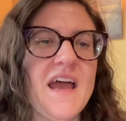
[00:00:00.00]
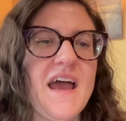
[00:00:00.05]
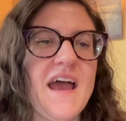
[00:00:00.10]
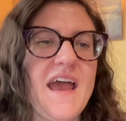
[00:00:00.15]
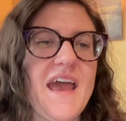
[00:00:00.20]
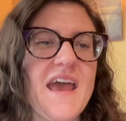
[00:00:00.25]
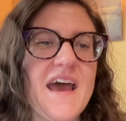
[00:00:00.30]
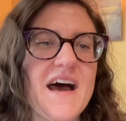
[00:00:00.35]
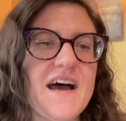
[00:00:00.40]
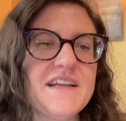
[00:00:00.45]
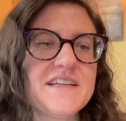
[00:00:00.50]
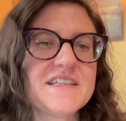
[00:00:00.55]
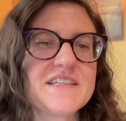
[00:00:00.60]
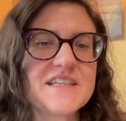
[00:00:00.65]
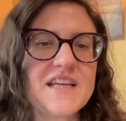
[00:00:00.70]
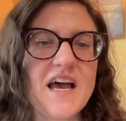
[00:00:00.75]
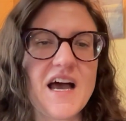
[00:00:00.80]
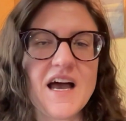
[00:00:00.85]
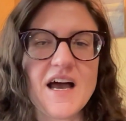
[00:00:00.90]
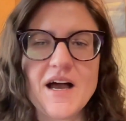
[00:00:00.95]

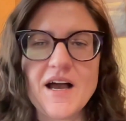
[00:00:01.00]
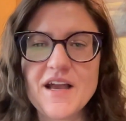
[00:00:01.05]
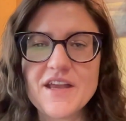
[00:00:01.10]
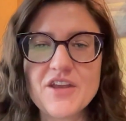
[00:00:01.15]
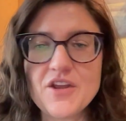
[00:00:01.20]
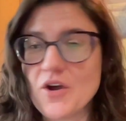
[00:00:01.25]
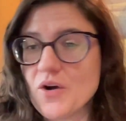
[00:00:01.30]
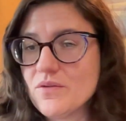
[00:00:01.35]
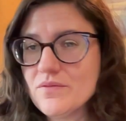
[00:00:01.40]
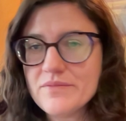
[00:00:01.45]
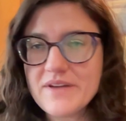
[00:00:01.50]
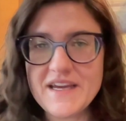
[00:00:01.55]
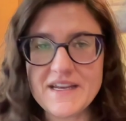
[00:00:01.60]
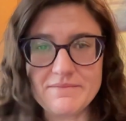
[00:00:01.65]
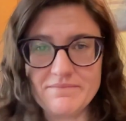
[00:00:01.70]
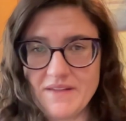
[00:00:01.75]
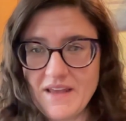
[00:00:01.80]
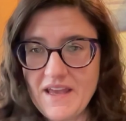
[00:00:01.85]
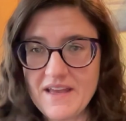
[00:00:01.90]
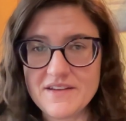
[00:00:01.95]
And
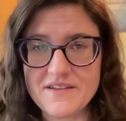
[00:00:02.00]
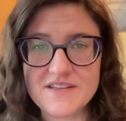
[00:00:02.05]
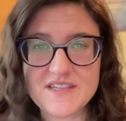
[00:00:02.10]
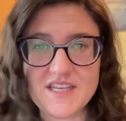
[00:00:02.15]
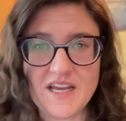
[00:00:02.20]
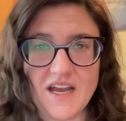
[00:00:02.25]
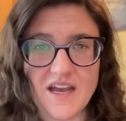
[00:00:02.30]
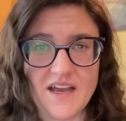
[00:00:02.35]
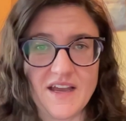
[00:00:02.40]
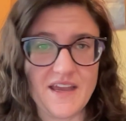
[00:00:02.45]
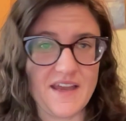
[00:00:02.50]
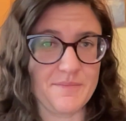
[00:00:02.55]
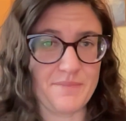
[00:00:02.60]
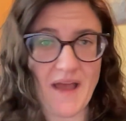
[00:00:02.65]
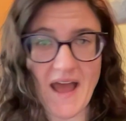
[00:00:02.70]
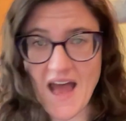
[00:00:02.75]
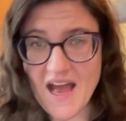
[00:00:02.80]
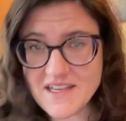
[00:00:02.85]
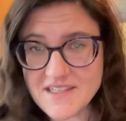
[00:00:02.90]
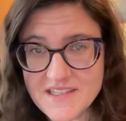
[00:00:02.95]
it
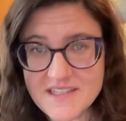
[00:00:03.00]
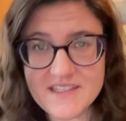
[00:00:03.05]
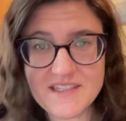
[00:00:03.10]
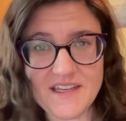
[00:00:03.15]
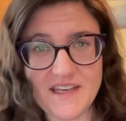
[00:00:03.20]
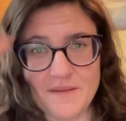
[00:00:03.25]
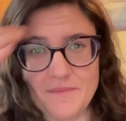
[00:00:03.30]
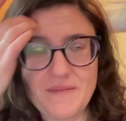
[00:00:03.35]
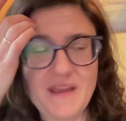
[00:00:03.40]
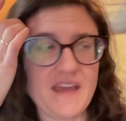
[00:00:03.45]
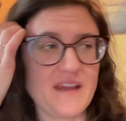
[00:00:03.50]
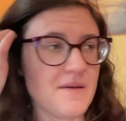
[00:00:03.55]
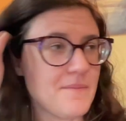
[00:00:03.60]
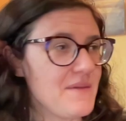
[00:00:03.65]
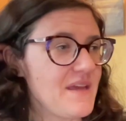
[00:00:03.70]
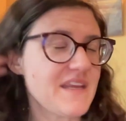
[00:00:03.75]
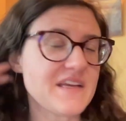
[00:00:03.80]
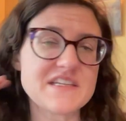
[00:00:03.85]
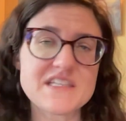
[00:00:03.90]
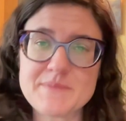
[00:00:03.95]
passed. It made a
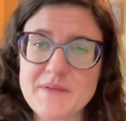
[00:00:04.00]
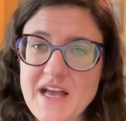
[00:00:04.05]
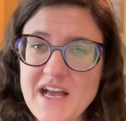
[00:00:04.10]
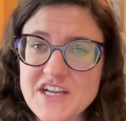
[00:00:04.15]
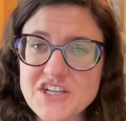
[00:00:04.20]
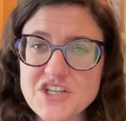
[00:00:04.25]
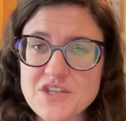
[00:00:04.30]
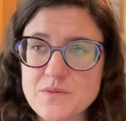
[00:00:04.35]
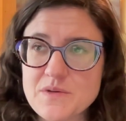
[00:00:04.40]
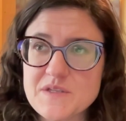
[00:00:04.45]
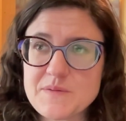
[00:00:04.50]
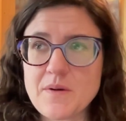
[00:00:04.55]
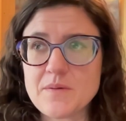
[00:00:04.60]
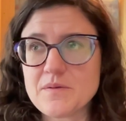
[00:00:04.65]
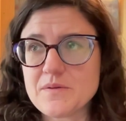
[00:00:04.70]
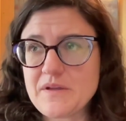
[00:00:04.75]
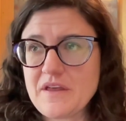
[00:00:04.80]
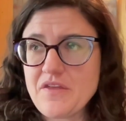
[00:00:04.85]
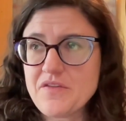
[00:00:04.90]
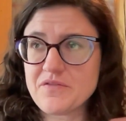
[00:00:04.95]
media splash. There was
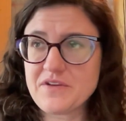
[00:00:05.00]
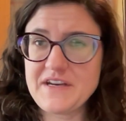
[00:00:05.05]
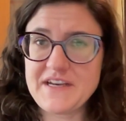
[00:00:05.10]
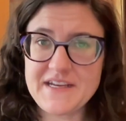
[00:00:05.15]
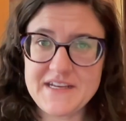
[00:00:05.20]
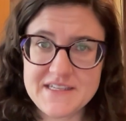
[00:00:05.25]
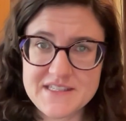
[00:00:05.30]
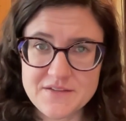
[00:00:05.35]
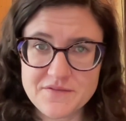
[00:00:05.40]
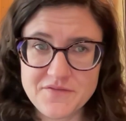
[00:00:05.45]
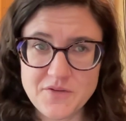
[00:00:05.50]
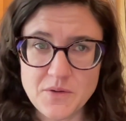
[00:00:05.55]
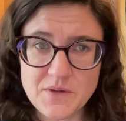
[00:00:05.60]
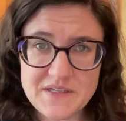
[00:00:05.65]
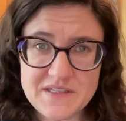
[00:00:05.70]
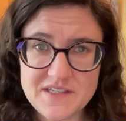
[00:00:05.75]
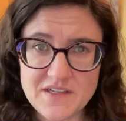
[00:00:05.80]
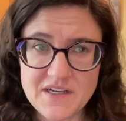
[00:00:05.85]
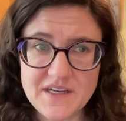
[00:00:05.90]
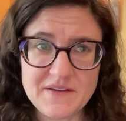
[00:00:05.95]
probably 3 days of
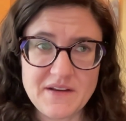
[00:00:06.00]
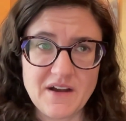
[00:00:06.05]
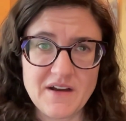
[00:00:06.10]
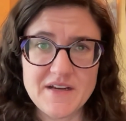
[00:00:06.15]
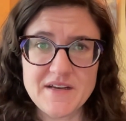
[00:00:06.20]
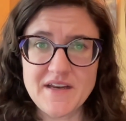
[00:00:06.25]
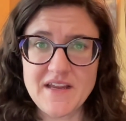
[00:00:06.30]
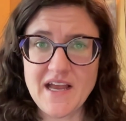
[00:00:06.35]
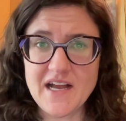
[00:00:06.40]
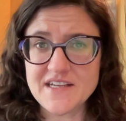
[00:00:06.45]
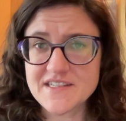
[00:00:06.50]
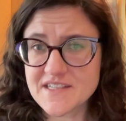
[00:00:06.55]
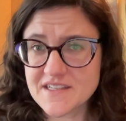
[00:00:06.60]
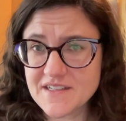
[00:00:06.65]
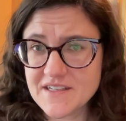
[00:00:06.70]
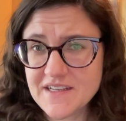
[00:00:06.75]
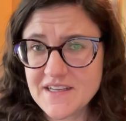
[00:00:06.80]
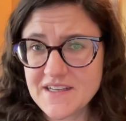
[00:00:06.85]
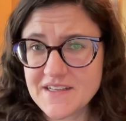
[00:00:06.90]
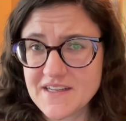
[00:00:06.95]
focus on
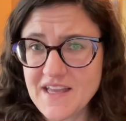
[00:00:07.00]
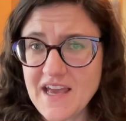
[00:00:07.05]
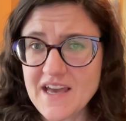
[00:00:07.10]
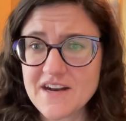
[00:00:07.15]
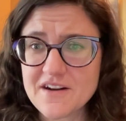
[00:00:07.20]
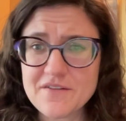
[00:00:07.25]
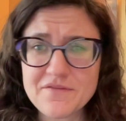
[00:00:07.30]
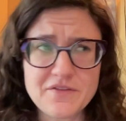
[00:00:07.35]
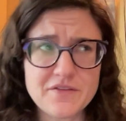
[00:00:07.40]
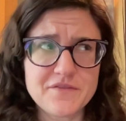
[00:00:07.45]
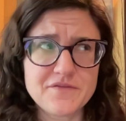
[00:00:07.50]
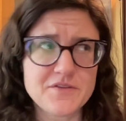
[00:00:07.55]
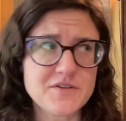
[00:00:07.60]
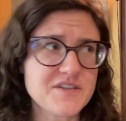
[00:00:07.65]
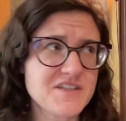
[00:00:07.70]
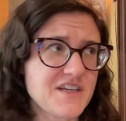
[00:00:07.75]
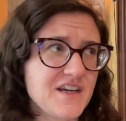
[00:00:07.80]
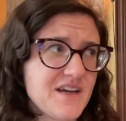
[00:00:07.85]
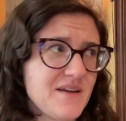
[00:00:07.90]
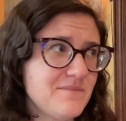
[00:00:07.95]
Gaza in Canada for the
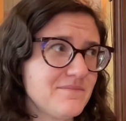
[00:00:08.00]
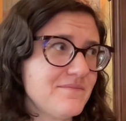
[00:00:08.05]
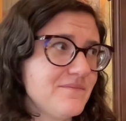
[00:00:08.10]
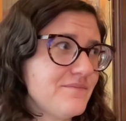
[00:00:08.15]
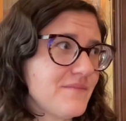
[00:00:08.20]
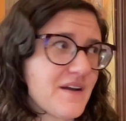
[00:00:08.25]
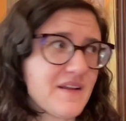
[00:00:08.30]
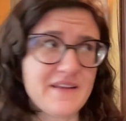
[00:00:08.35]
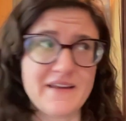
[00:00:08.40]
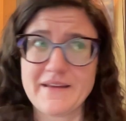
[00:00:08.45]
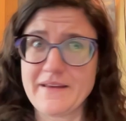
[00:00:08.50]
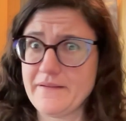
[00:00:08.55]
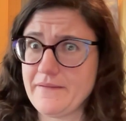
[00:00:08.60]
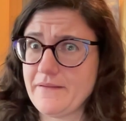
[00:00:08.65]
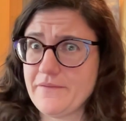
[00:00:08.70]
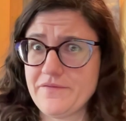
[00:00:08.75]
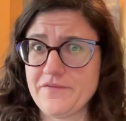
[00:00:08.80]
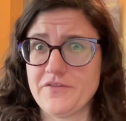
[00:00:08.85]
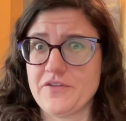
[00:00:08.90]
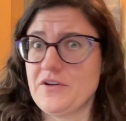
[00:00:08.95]
first time, like
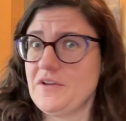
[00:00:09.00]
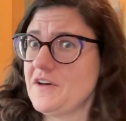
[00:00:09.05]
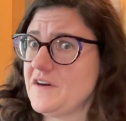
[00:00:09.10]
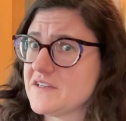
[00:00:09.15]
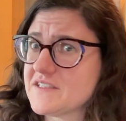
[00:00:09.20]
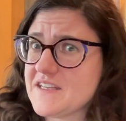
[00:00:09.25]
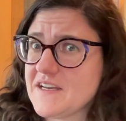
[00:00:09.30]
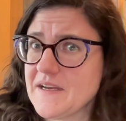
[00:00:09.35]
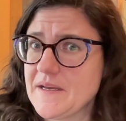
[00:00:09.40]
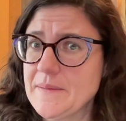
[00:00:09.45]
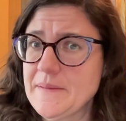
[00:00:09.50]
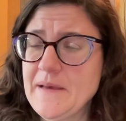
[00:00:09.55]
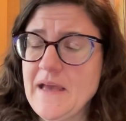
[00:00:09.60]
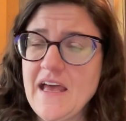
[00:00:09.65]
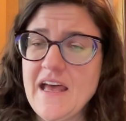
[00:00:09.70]
for a long time.